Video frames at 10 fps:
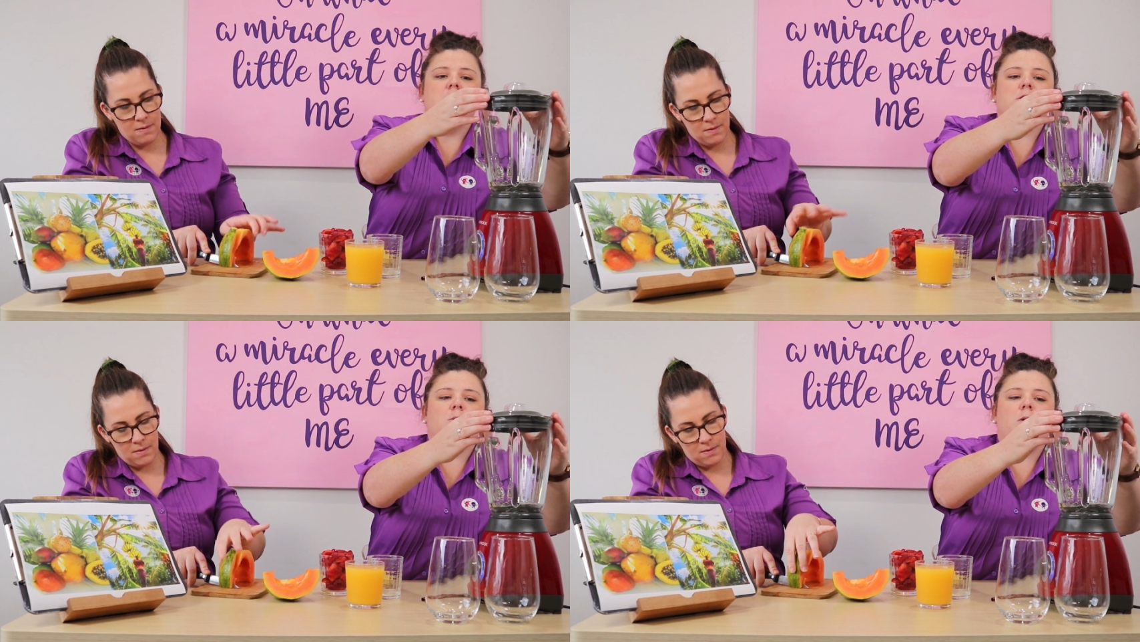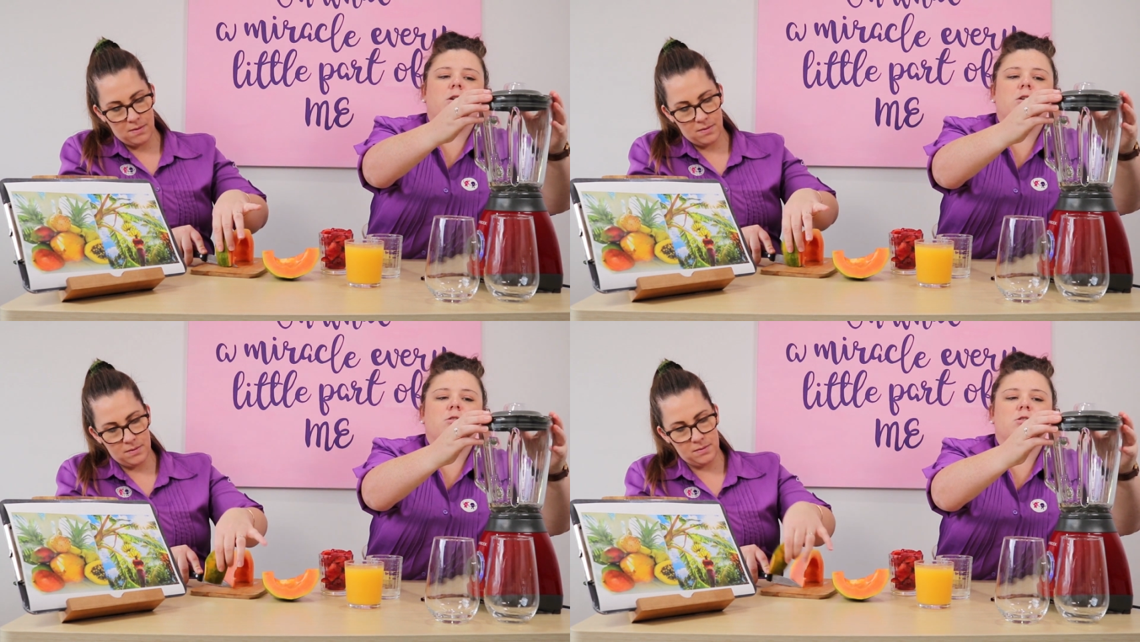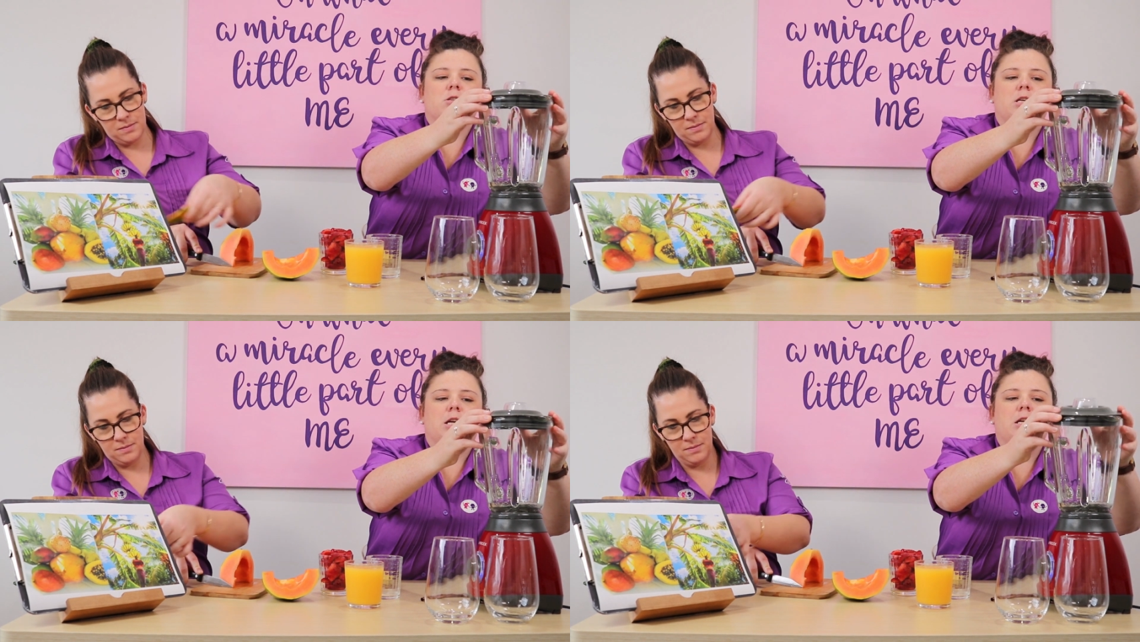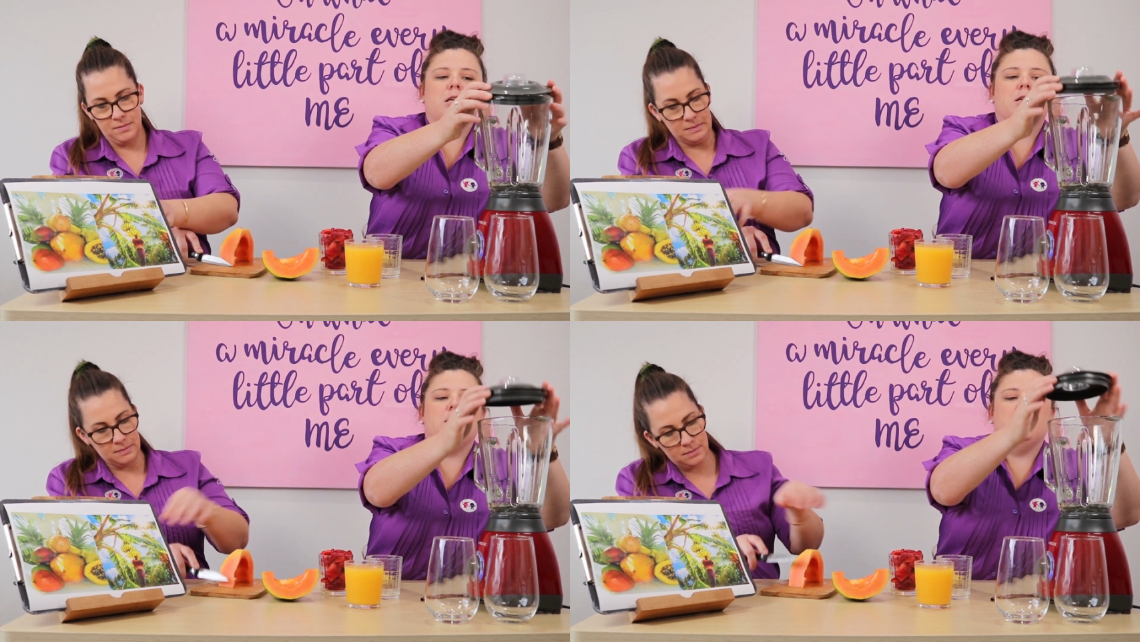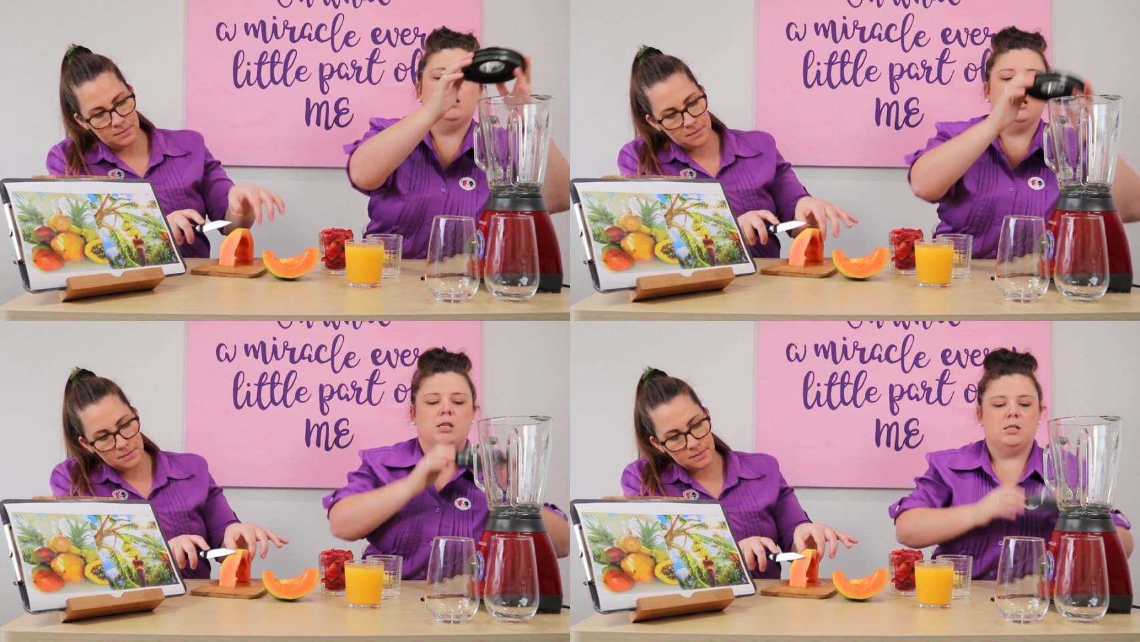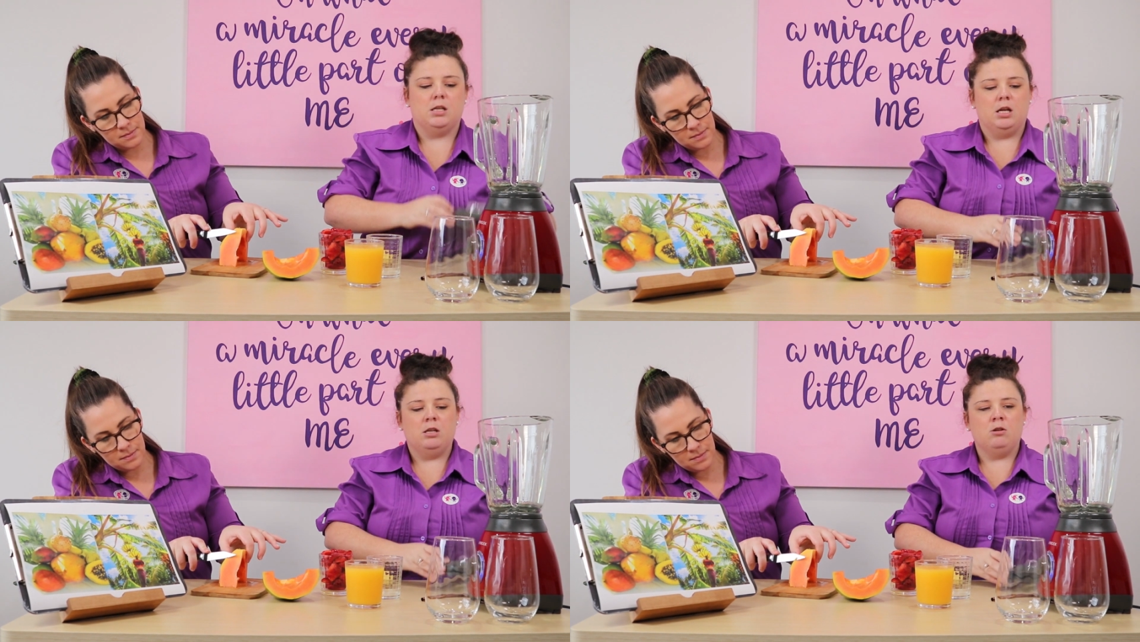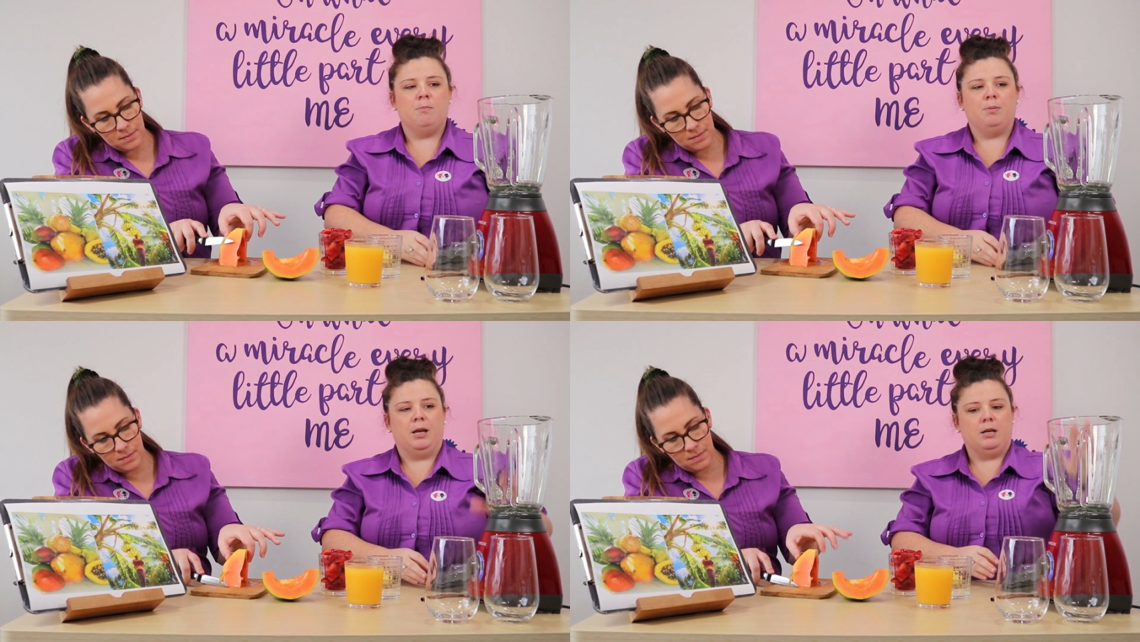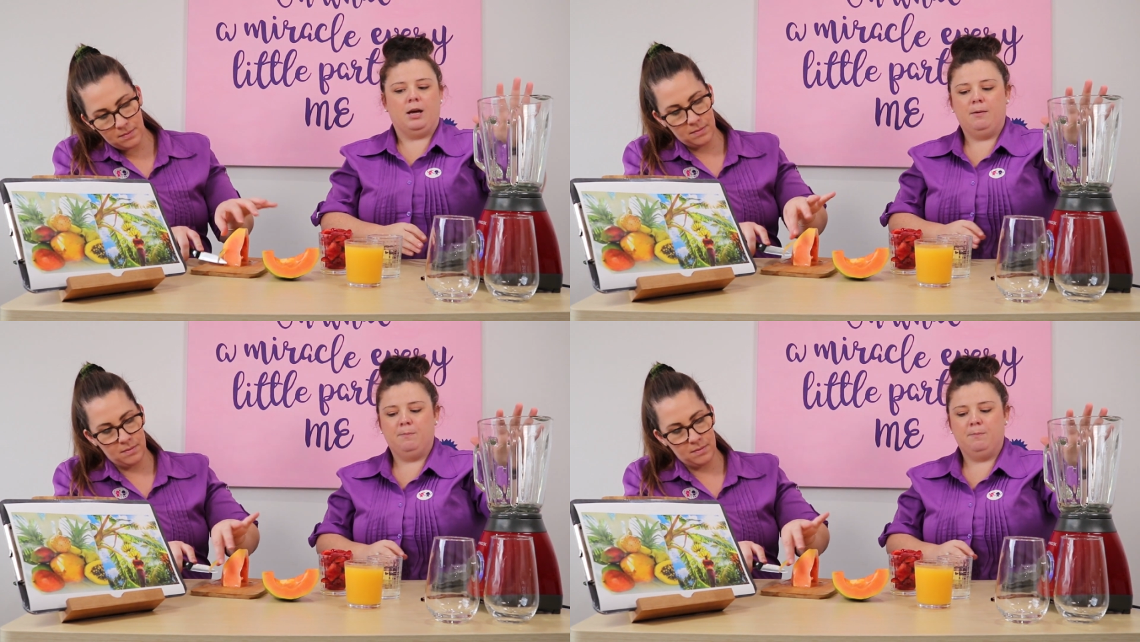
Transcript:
Speaker 1: So what you do need is, in your blender